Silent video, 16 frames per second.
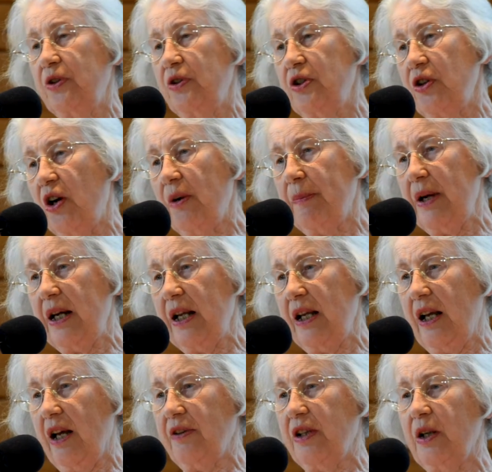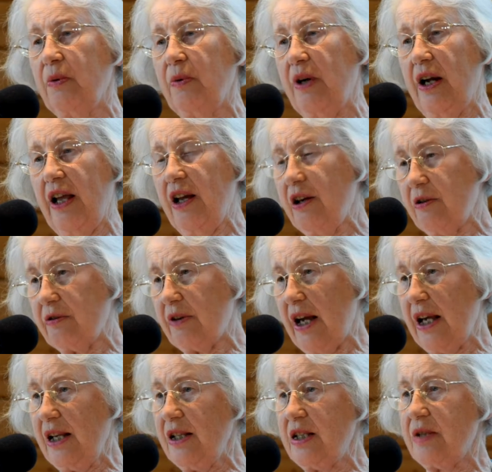to Germany, and there were air
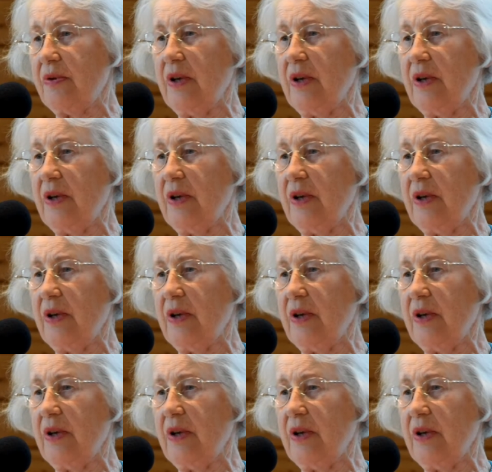raids.